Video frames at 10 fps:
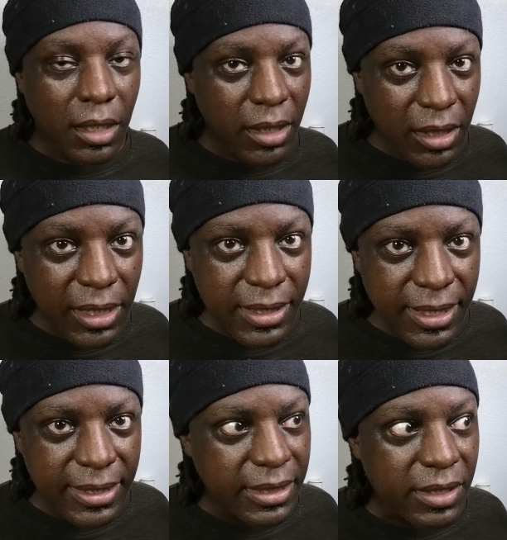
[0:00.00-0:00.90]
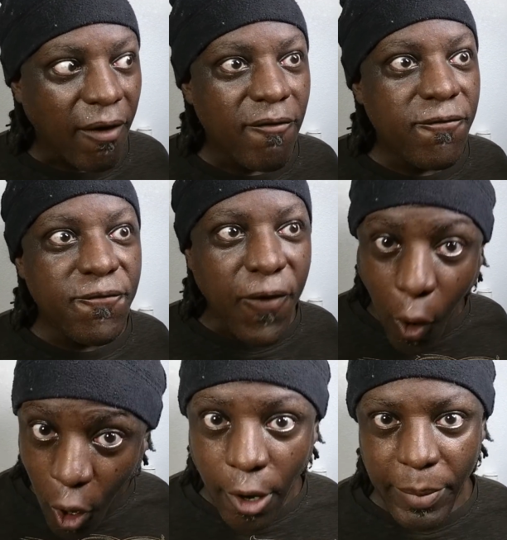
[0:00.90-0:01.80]
The United States is
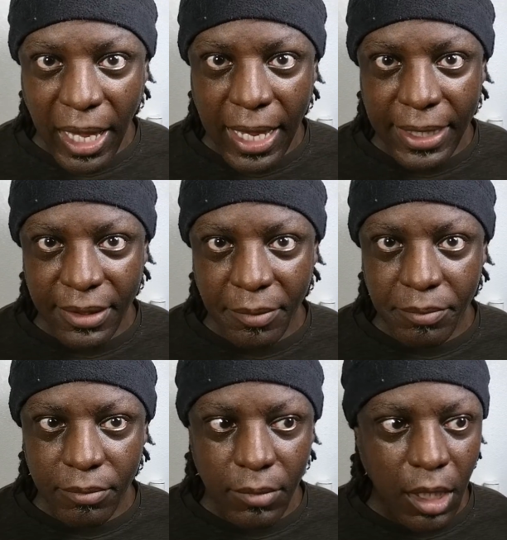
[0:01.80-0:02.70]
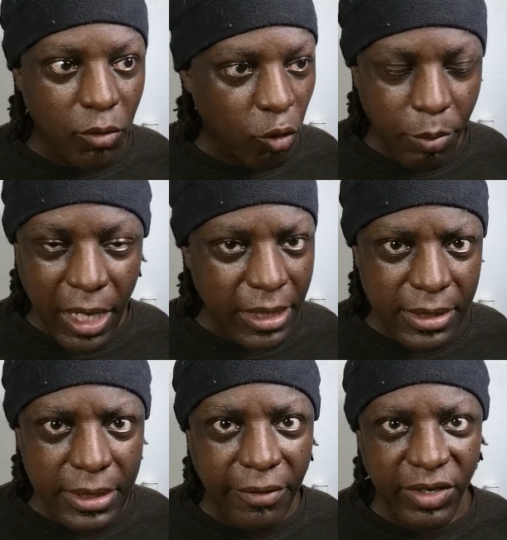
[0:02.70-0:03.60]
far behind them on
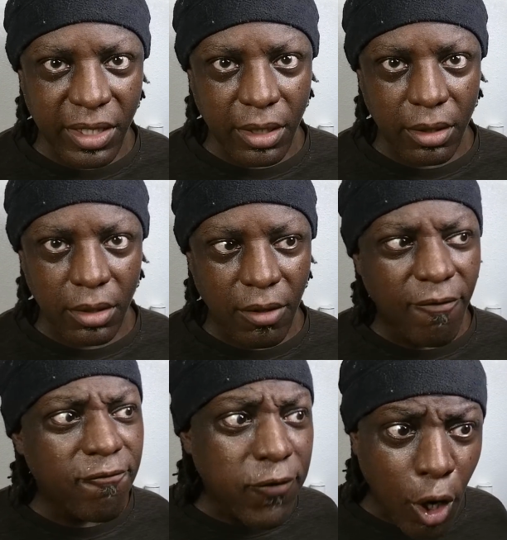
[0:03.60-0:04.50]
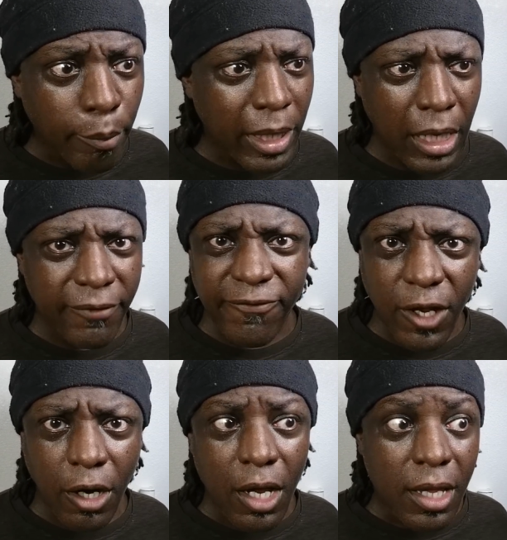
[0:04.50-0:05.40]
robotics and everything. Far behind,
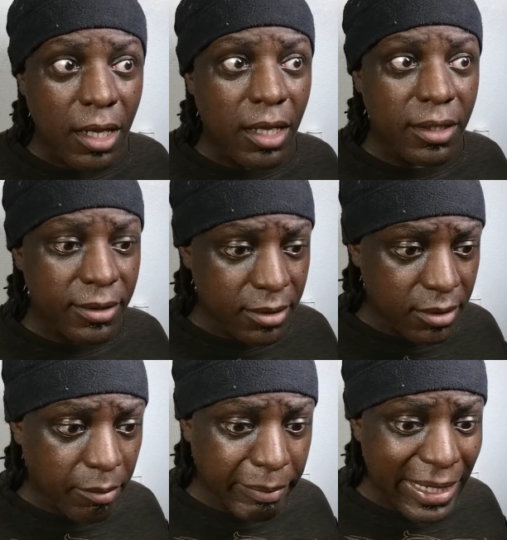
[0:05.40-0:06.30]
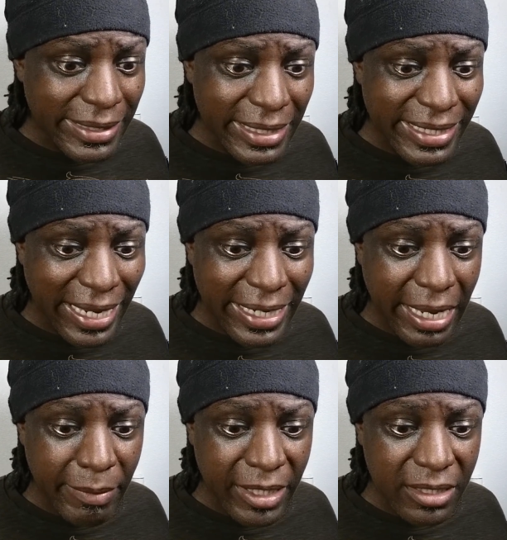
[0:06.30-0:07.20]
far. This Boston
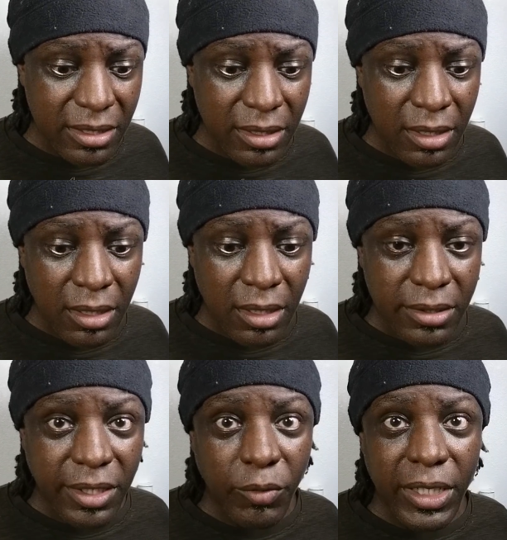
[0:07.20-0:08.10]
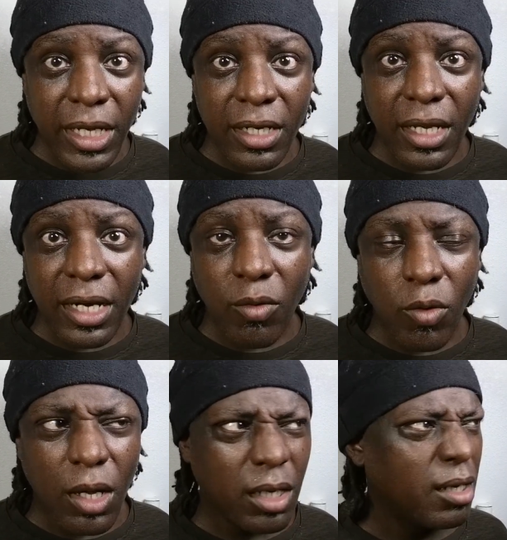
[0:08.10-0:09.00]
Dynamics said, we got a guy to
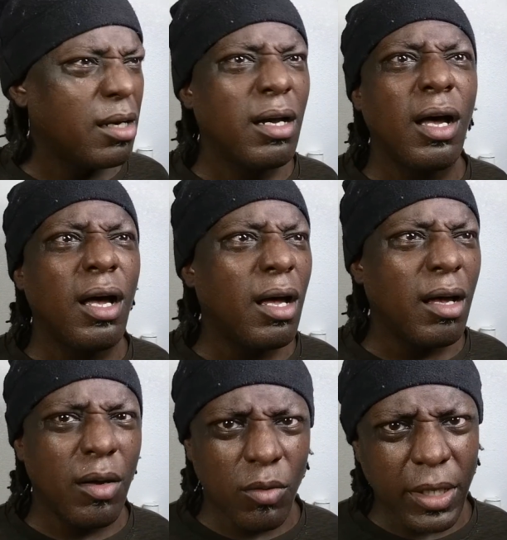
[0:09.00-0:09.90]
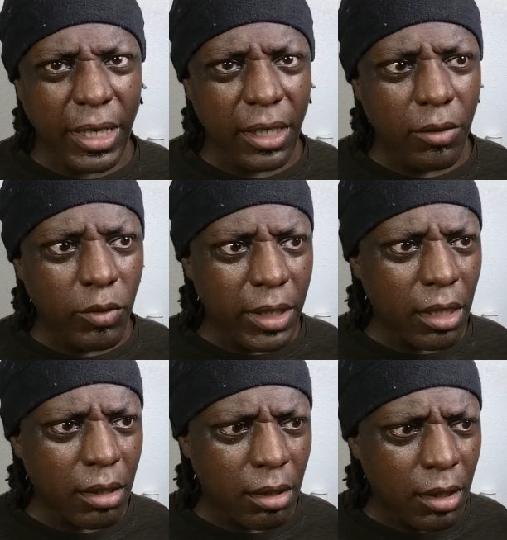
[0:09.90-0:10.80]
walk. Oh, okay. We
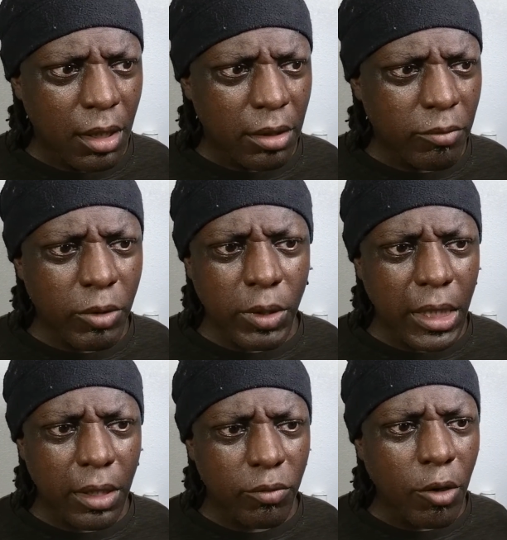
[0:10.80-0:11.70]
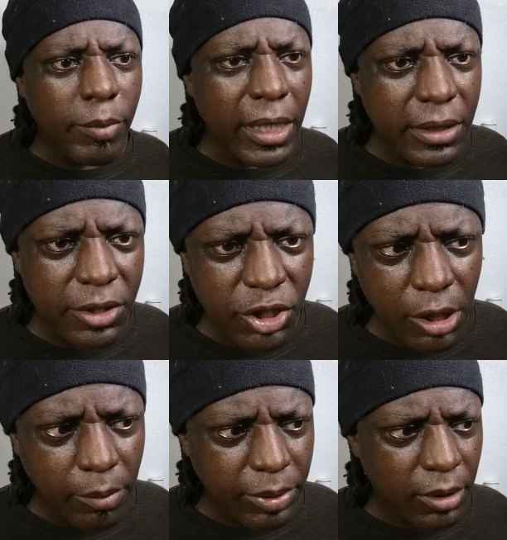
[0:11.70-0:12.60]
got a robot to
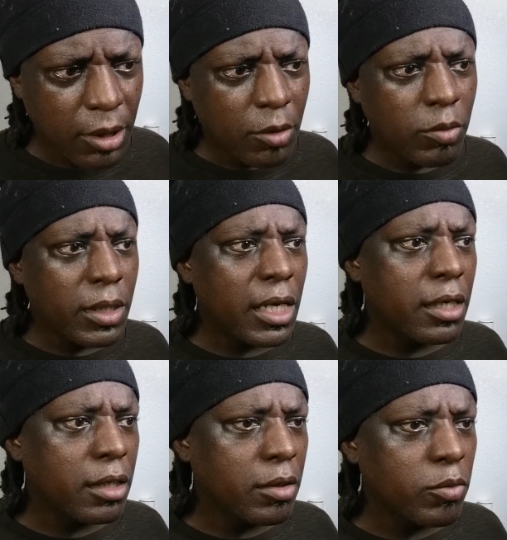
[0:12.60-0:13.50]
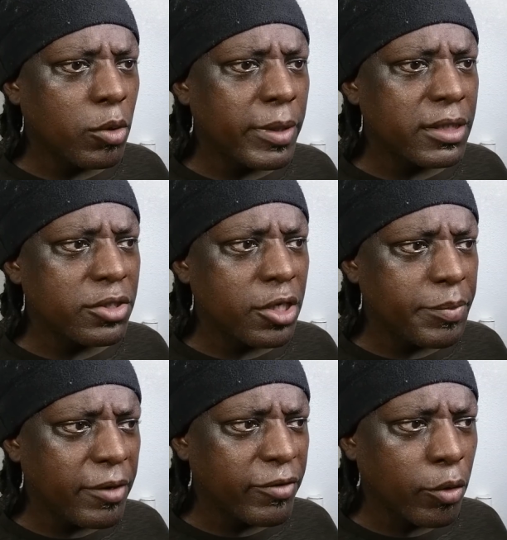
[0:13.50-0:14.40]
jump. We got a robot to
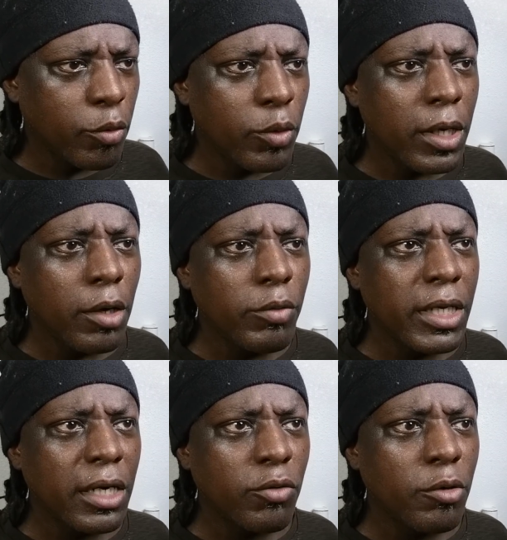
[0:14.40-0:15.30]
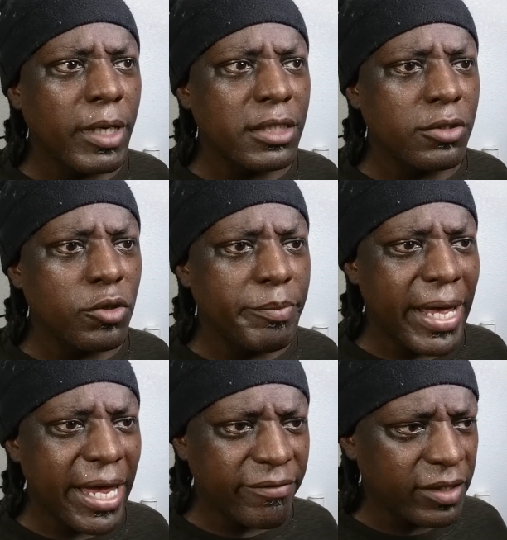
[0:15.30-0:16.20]
jump over. We got a robot to do a
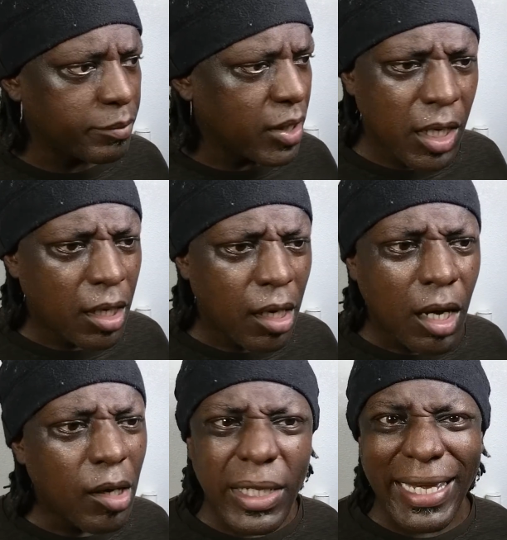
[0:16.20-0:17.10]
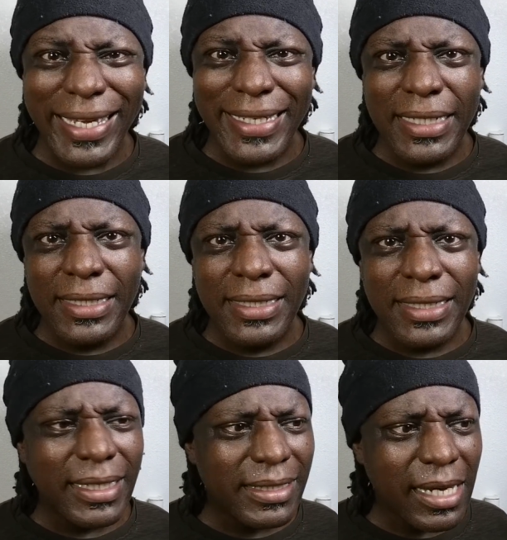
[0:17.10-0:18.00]
backflip. Okay.
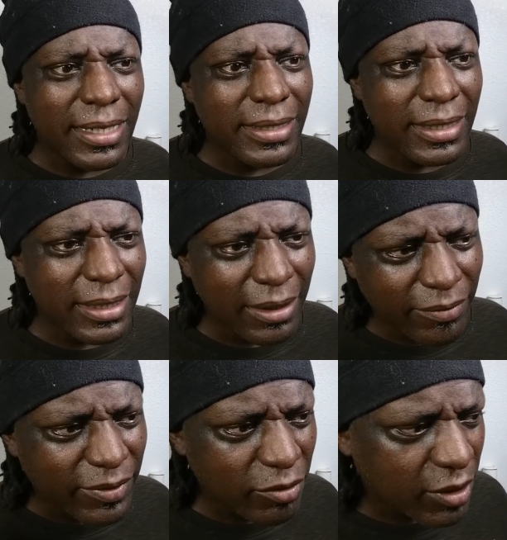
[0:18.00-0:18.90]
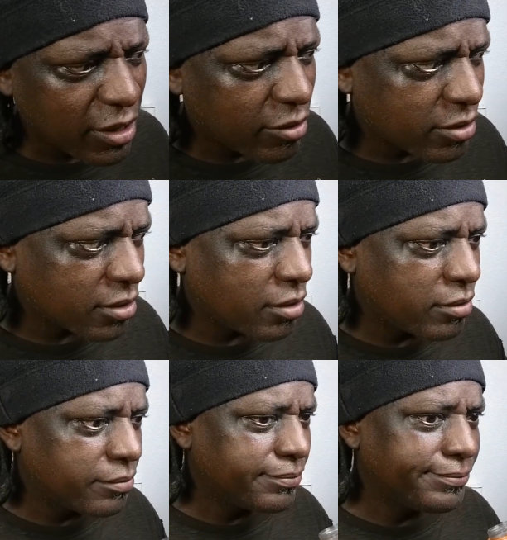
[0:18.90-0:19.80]
Yeah, China did that 20 years ago.
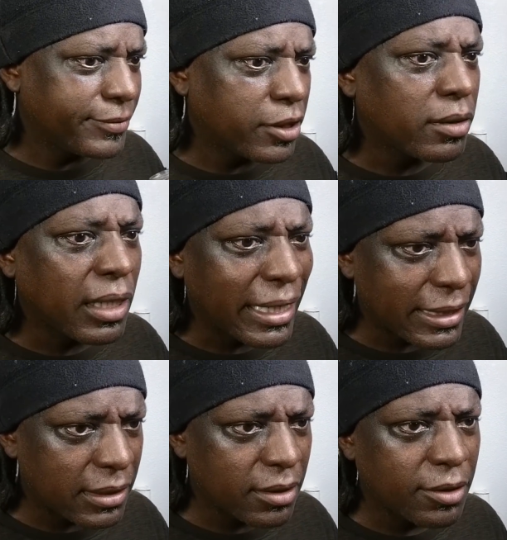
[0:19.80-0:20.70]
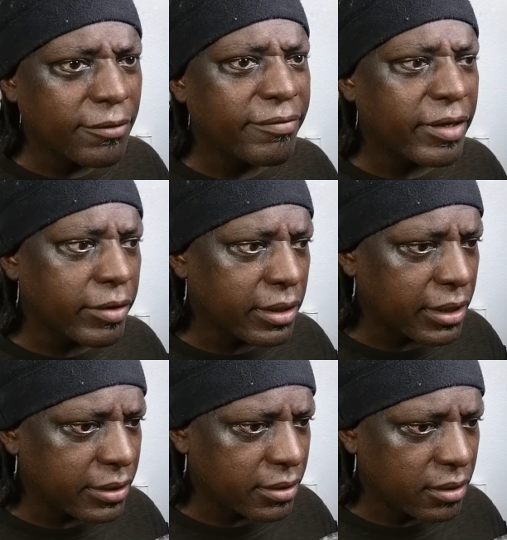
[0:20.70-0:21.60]
You're late. You're very
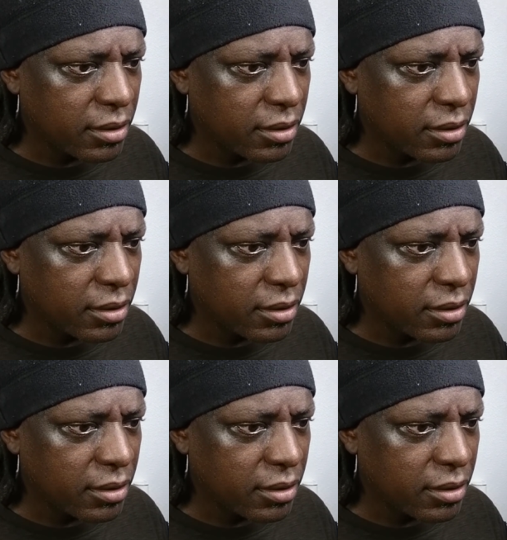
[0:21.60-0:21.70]
late.